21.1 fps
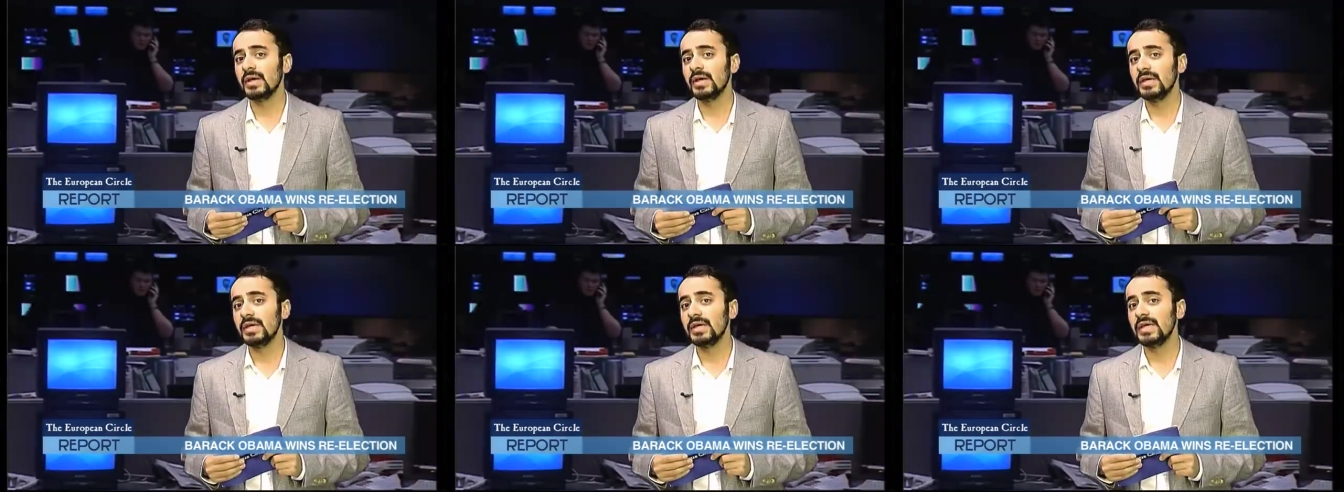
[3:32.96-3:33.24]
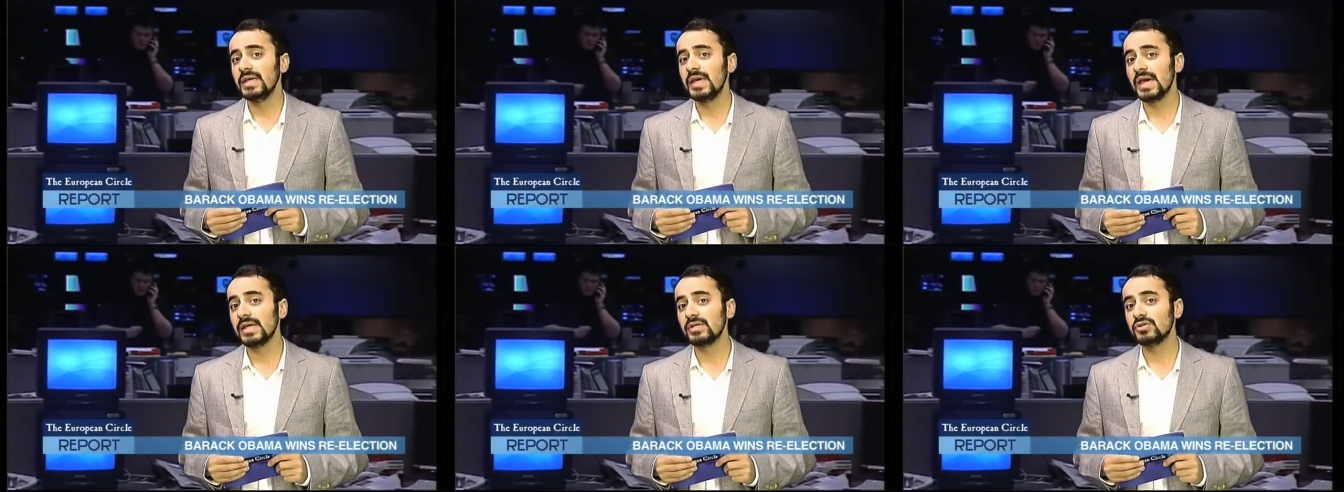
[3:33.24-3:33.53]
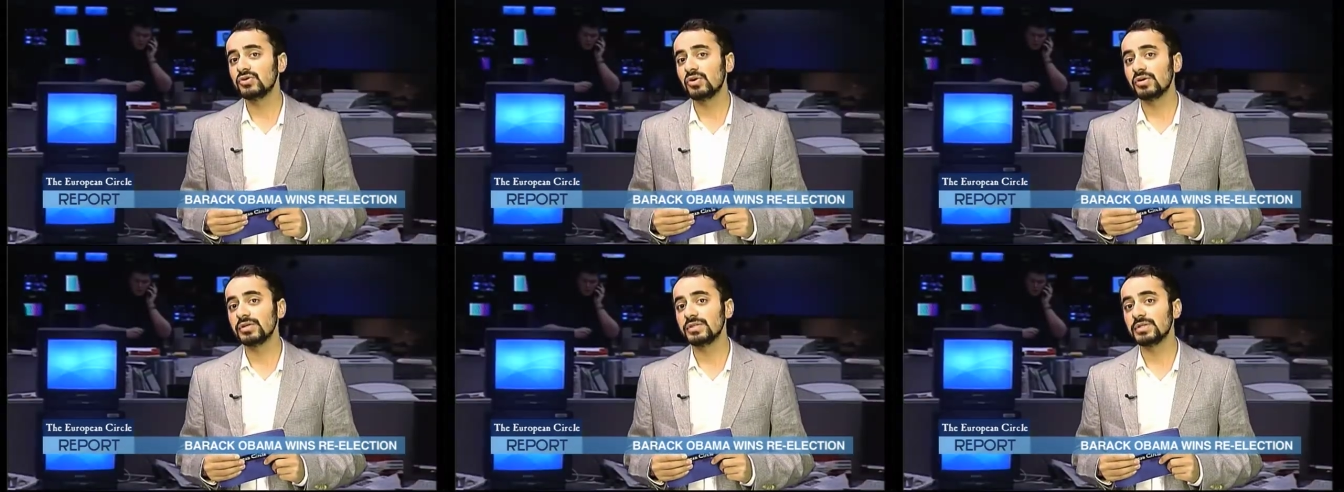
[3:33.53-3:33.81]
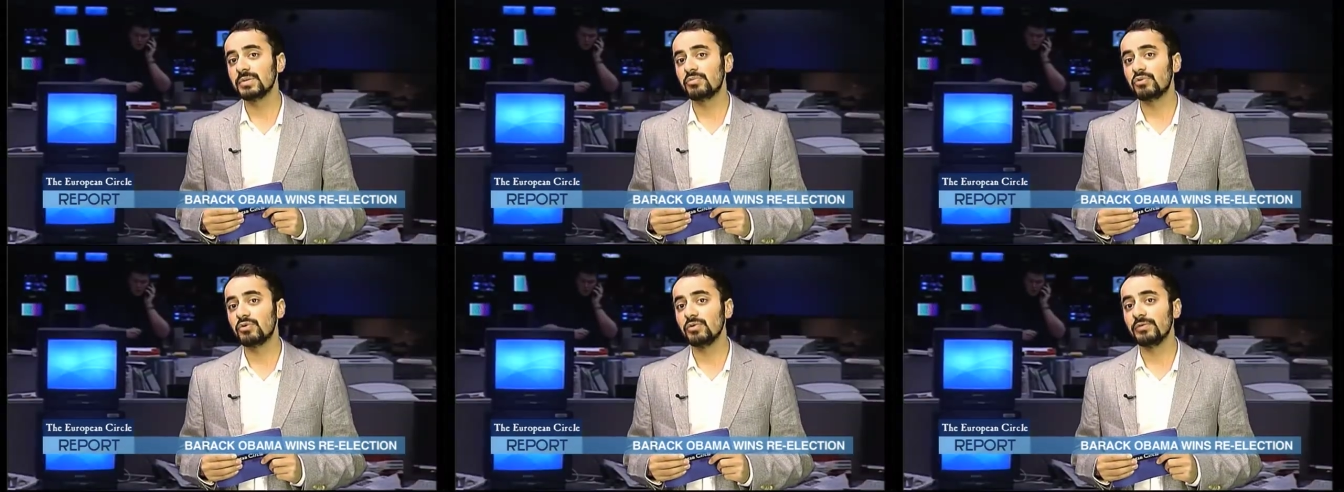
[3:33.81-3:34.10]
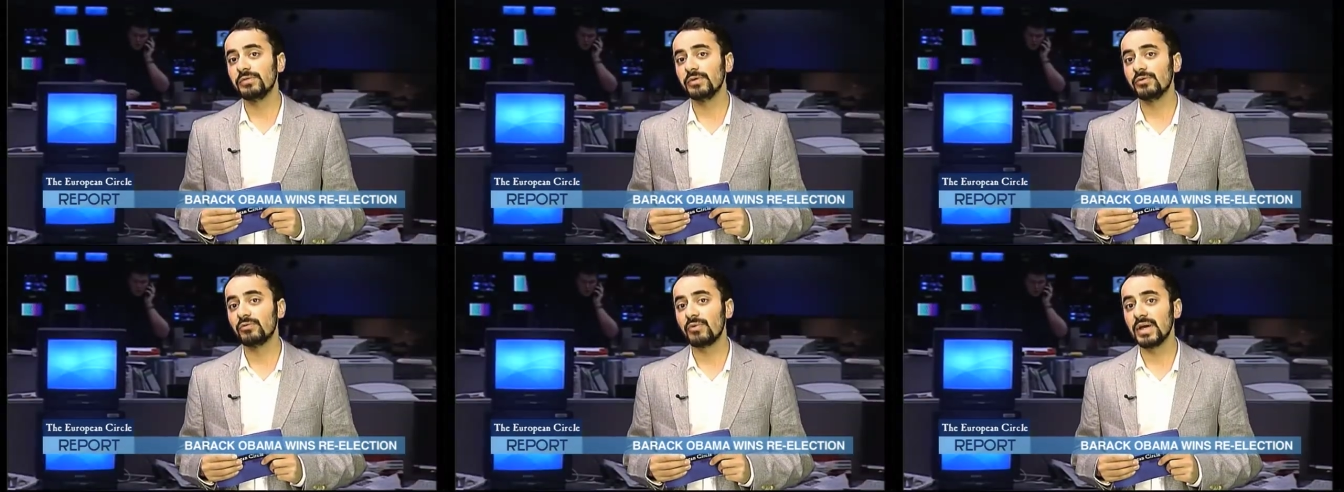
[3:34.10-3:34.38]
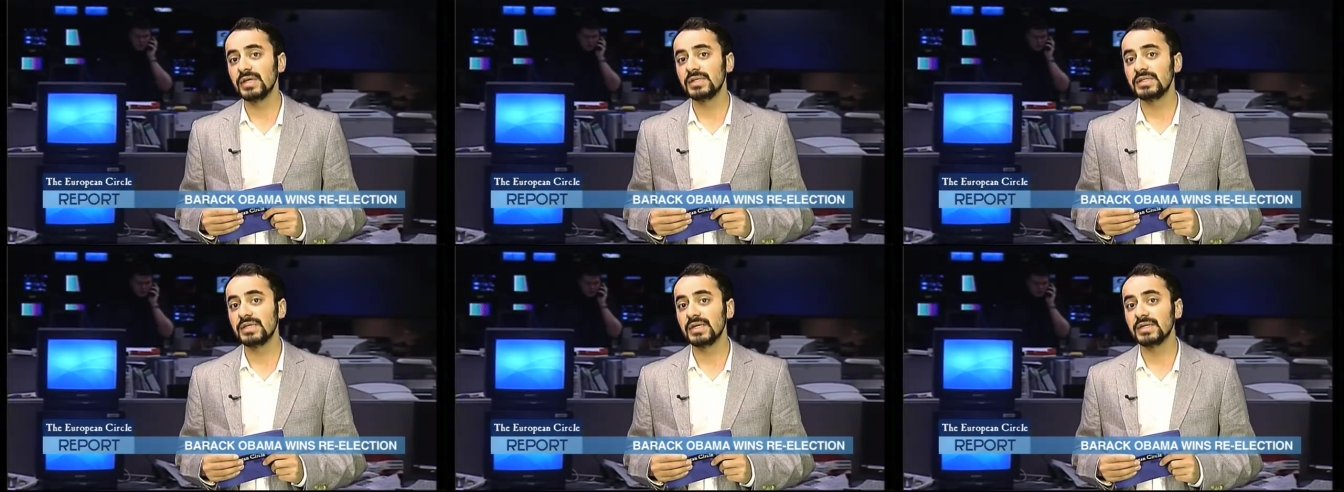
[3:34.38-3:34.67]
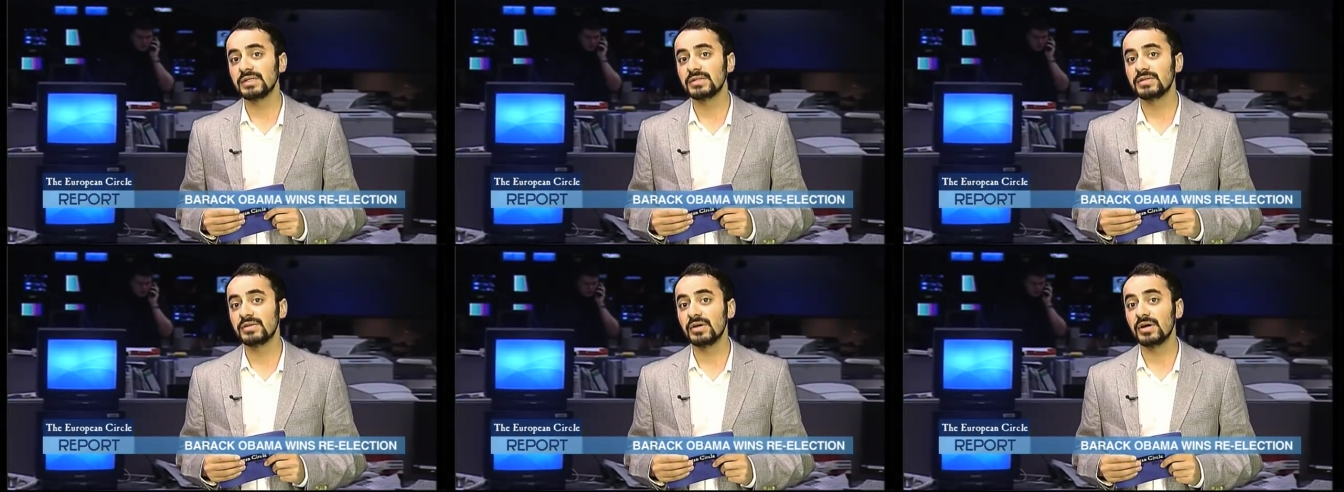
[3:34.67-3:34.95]
He enjoys approval
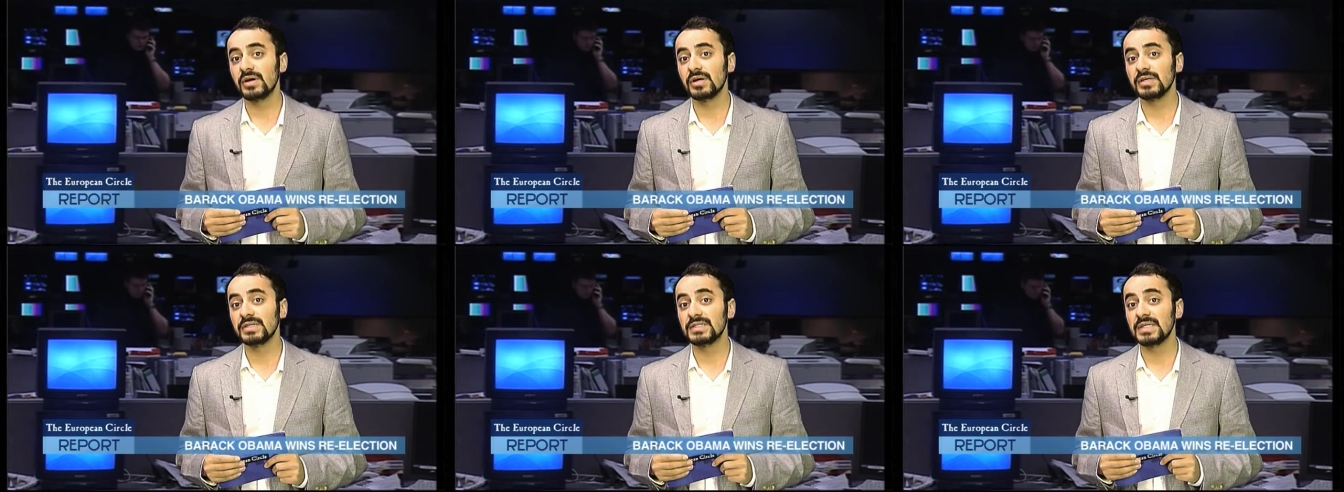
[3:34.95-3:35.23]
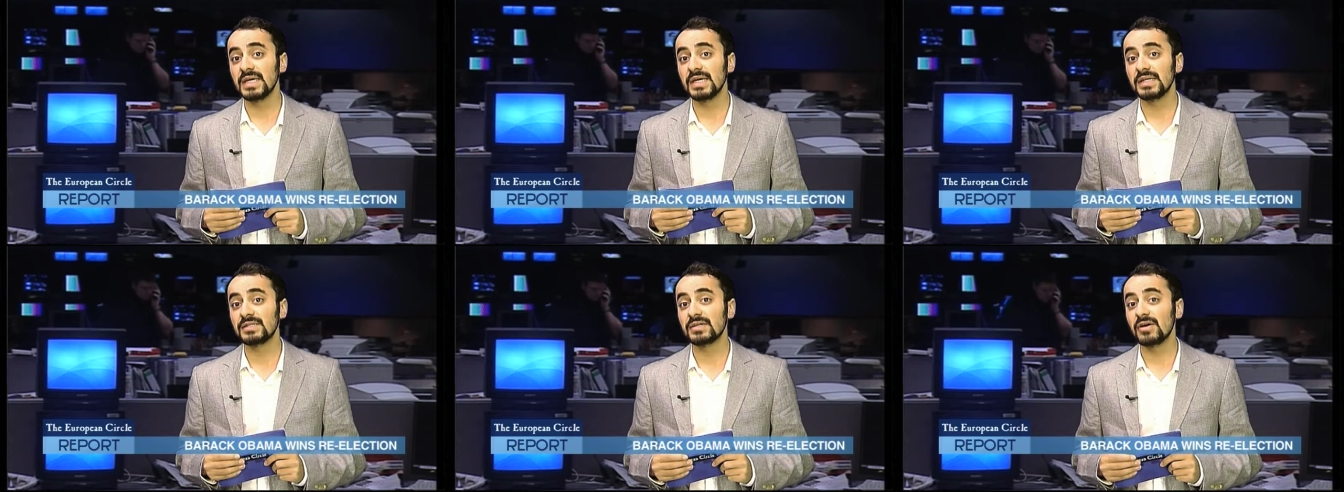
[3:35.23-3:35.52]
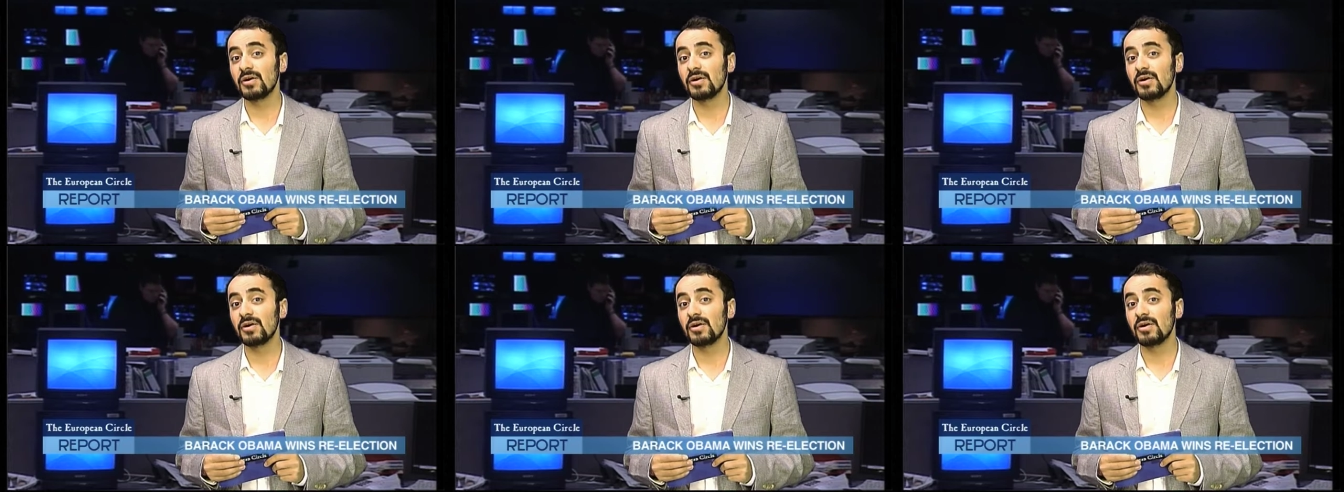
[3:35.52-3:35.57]
ratings that sit